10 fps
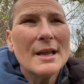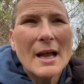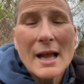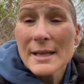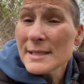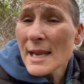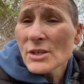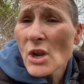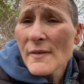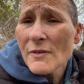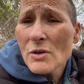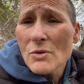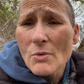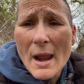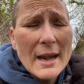Uh, deja
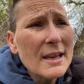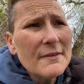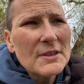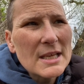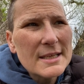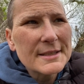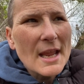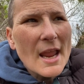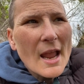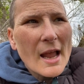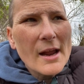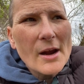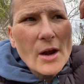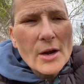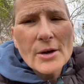vu. Any of these are, uh,
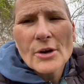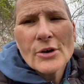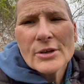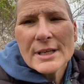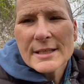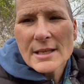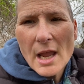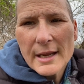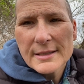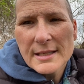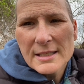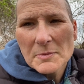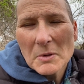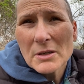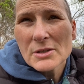are early signs that
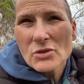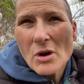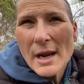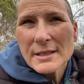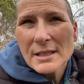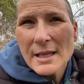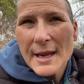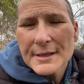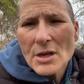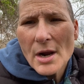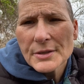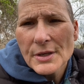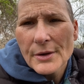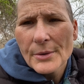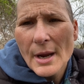spirit's trying to like talk to you.